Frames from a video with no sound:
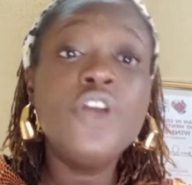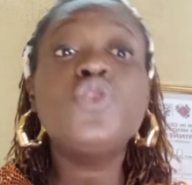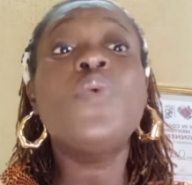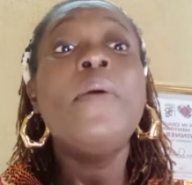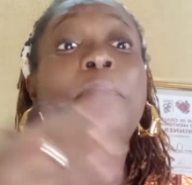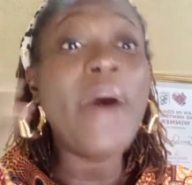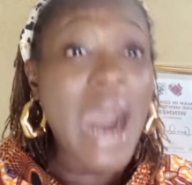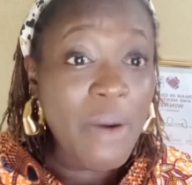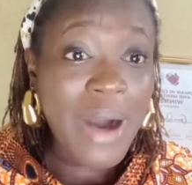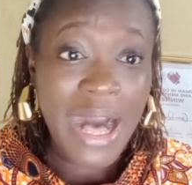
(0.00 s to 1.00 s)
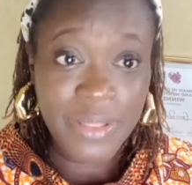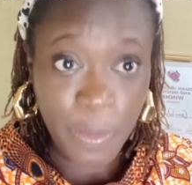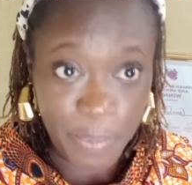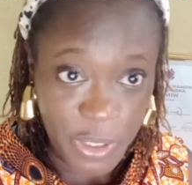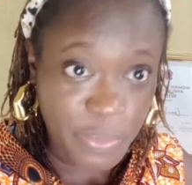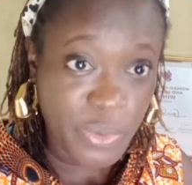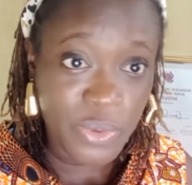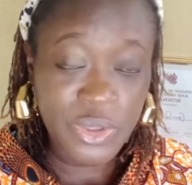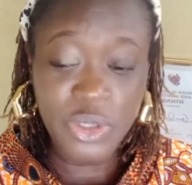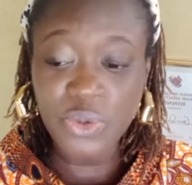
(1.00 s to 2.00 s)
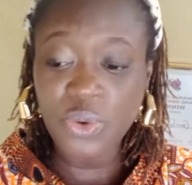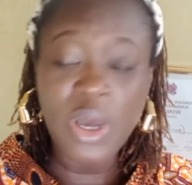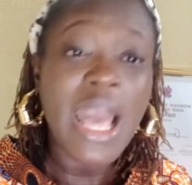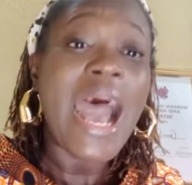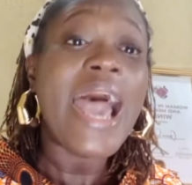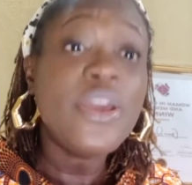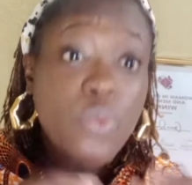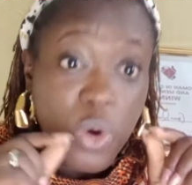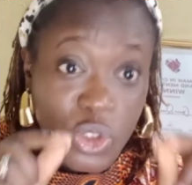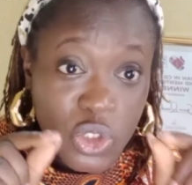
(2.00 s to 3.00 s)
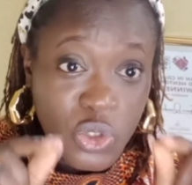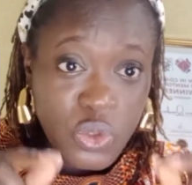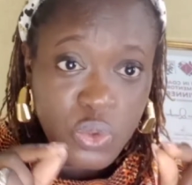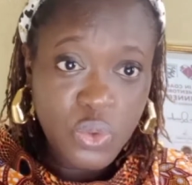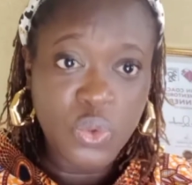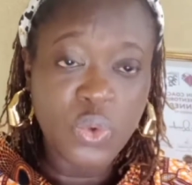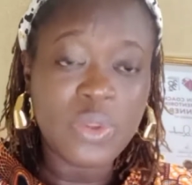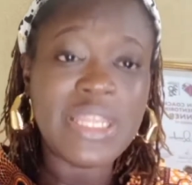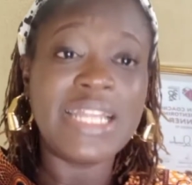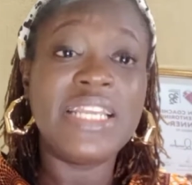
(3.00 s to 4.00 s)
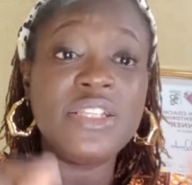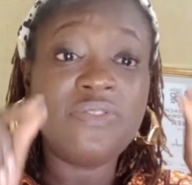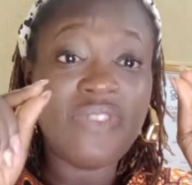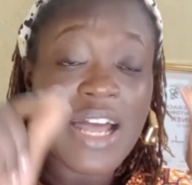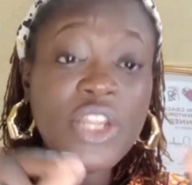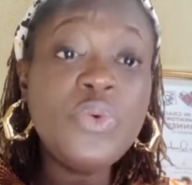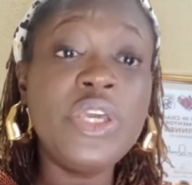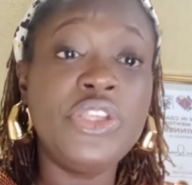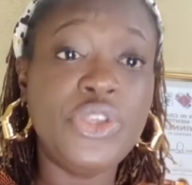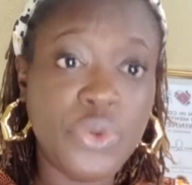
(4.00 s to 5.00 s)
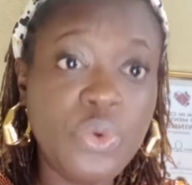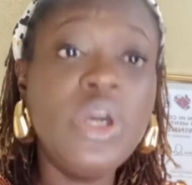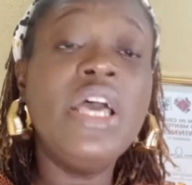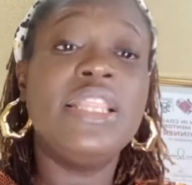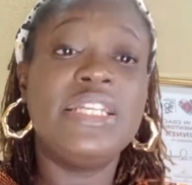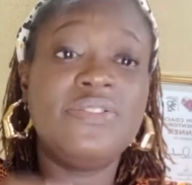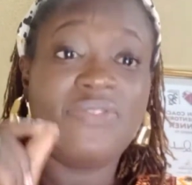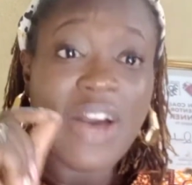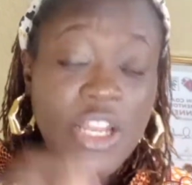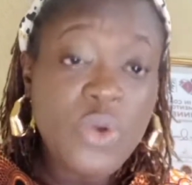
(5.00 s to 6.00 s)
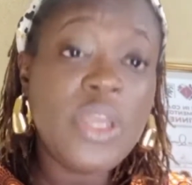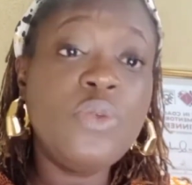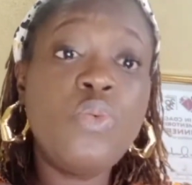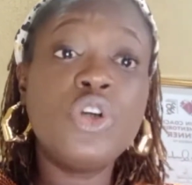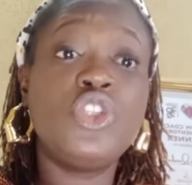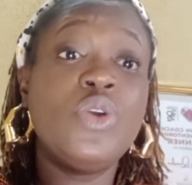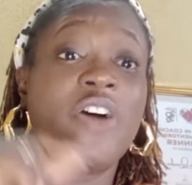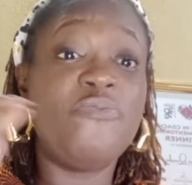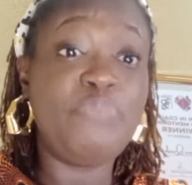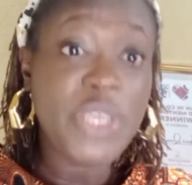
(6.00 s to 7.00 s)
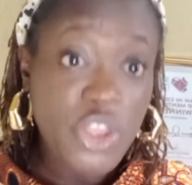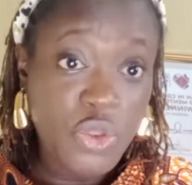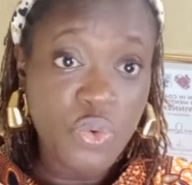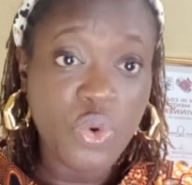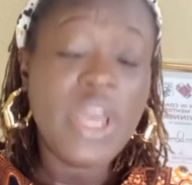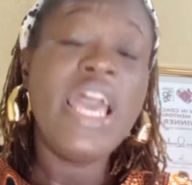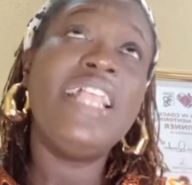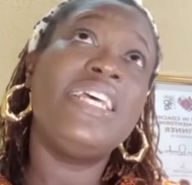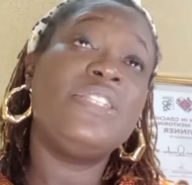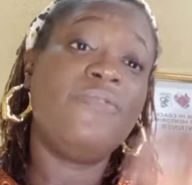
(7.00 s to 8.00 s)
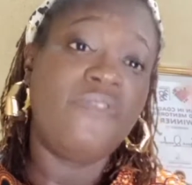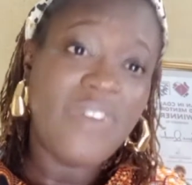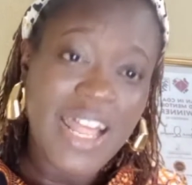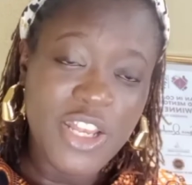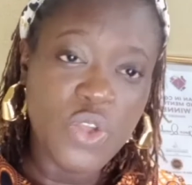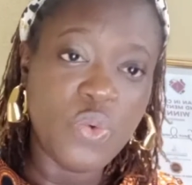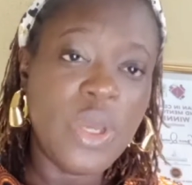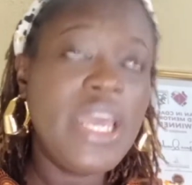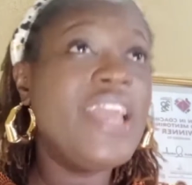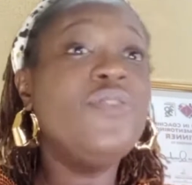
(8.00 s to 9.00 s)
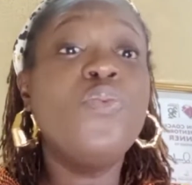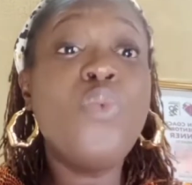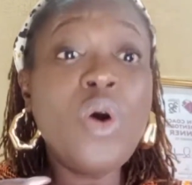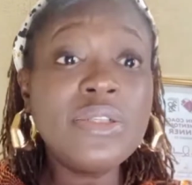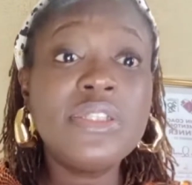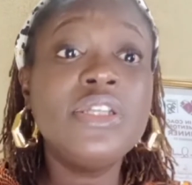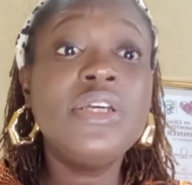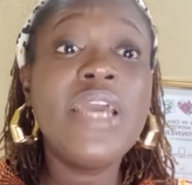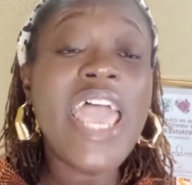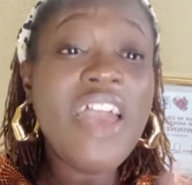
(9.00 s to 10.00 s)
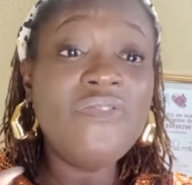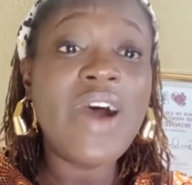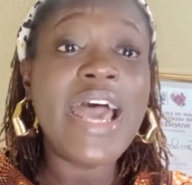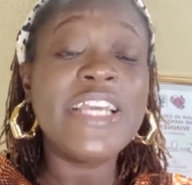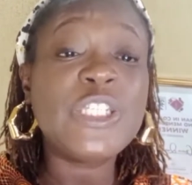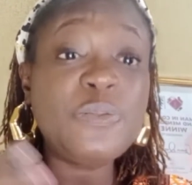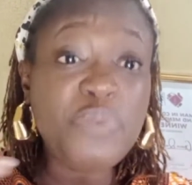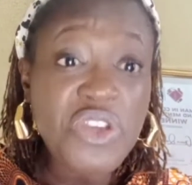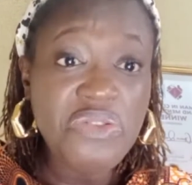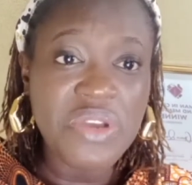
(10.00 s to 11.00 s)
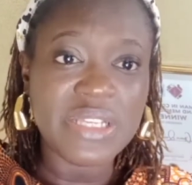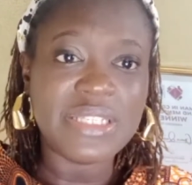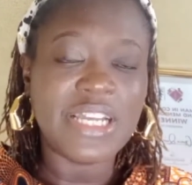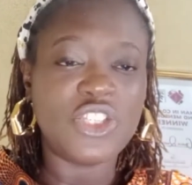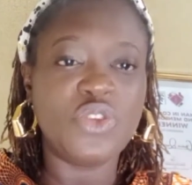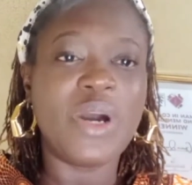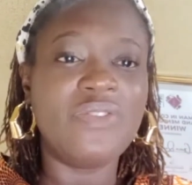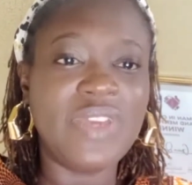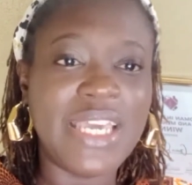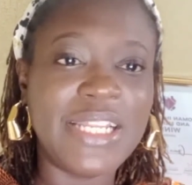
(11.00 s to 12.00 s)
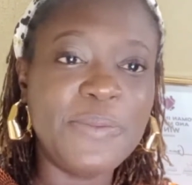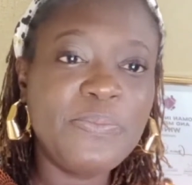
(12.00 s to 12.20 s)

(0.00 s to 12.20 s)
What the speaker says: to empower other people. You know, I want you to know that there's value in you, there's value in what you have been through, and there's value in whatever experience that you have gained.